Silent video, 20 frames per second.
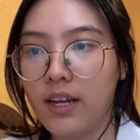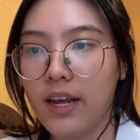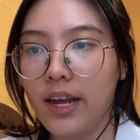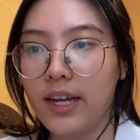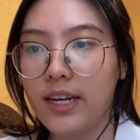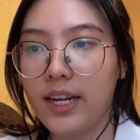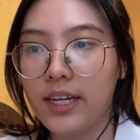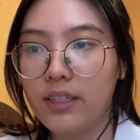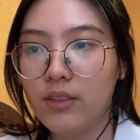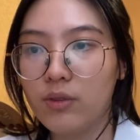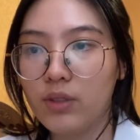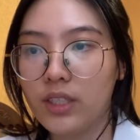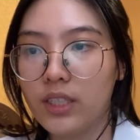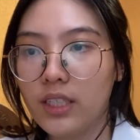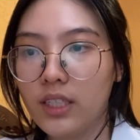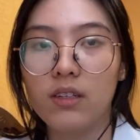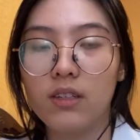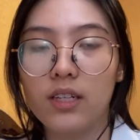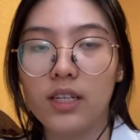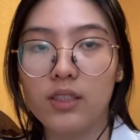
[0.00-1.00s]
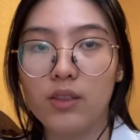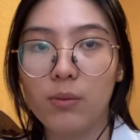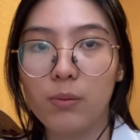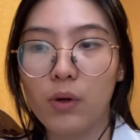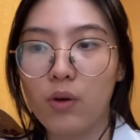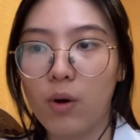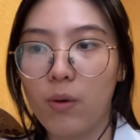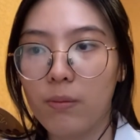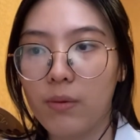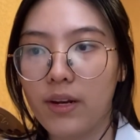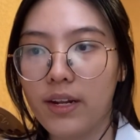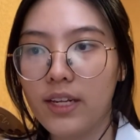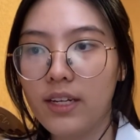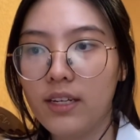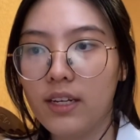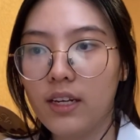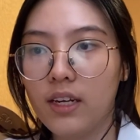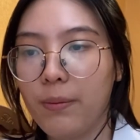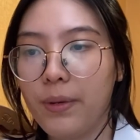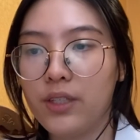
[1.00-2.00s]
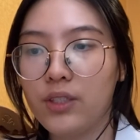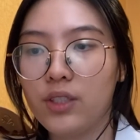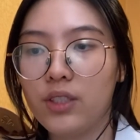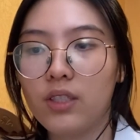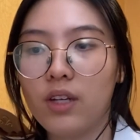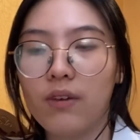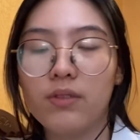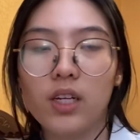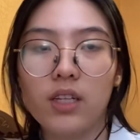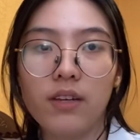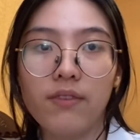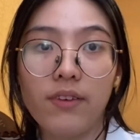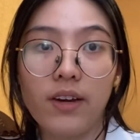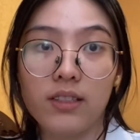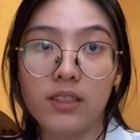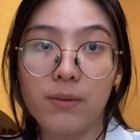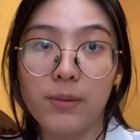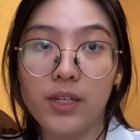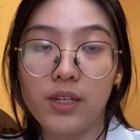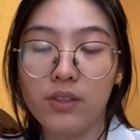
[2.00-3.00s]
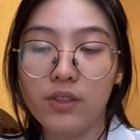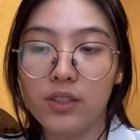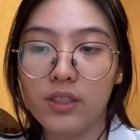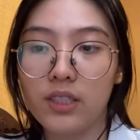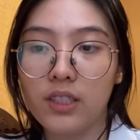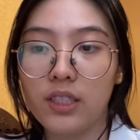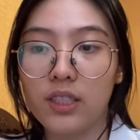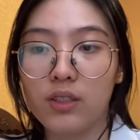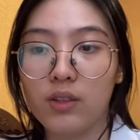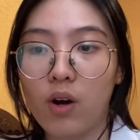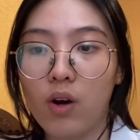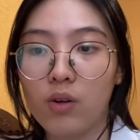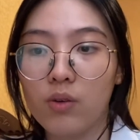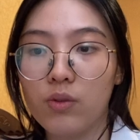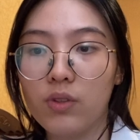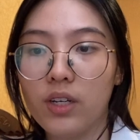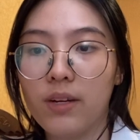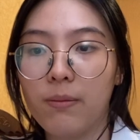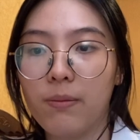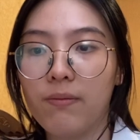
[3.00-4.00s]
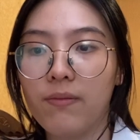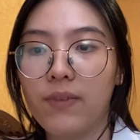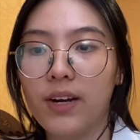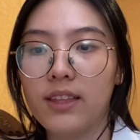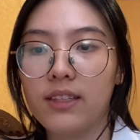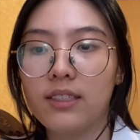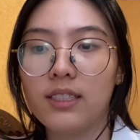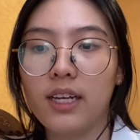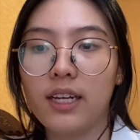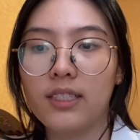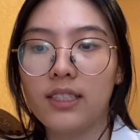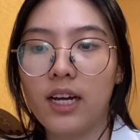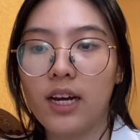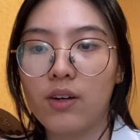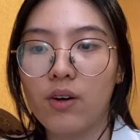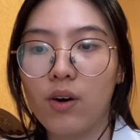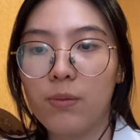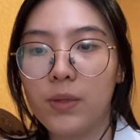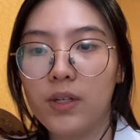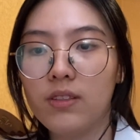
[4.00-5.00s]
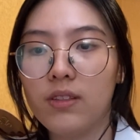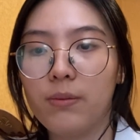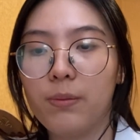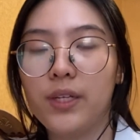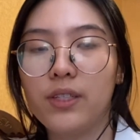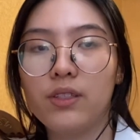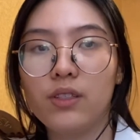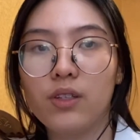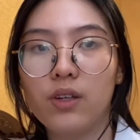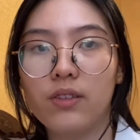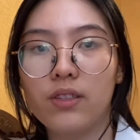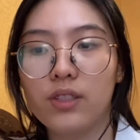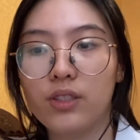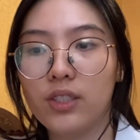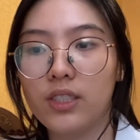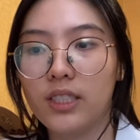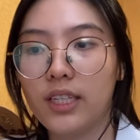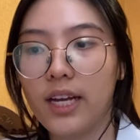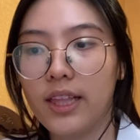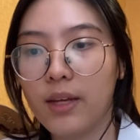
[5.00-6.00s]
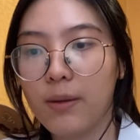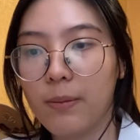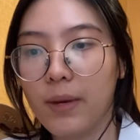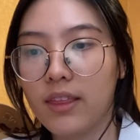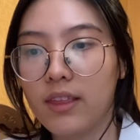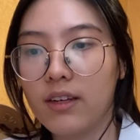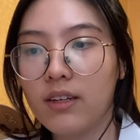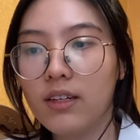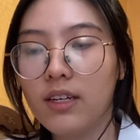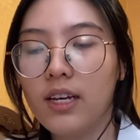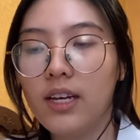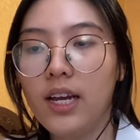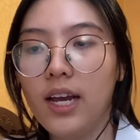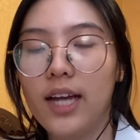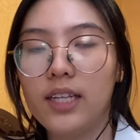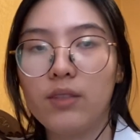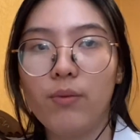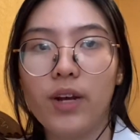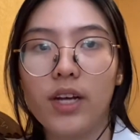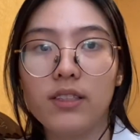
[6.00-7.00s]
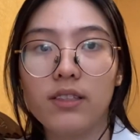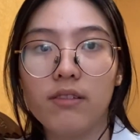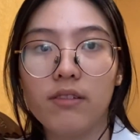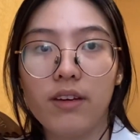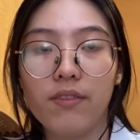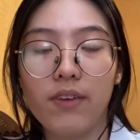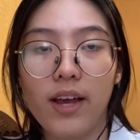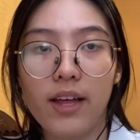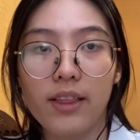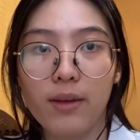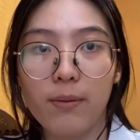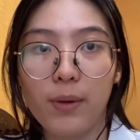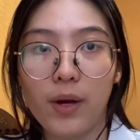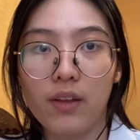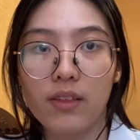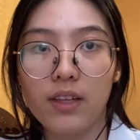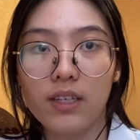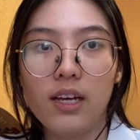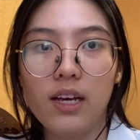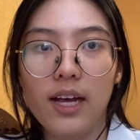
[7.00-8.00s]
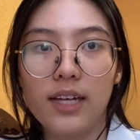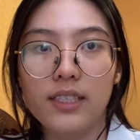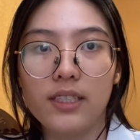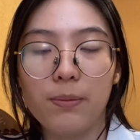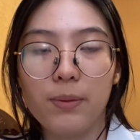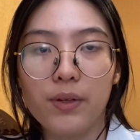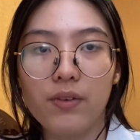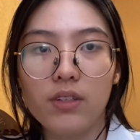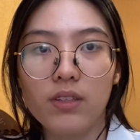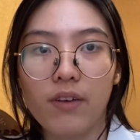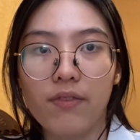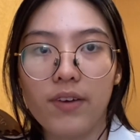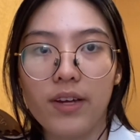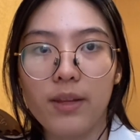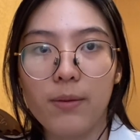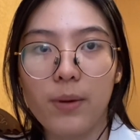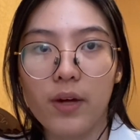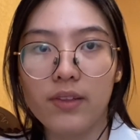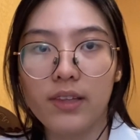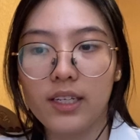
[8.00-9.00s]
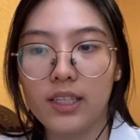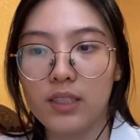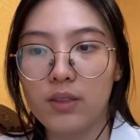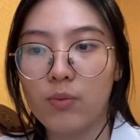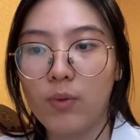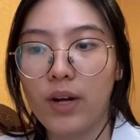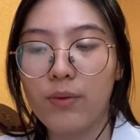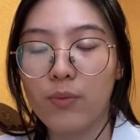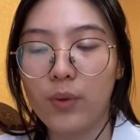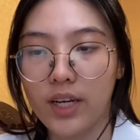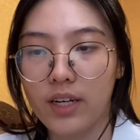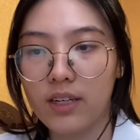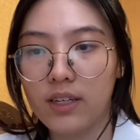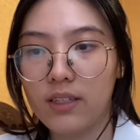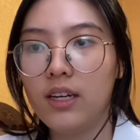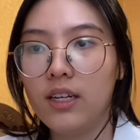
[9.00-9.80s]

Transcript: Day 3, there's no more complaint. Patient's objective examinations is all good. The vital signs are normal. The patient's condition is getting better as we are still giving antibiotics, as the period of antibiotic is 1 week.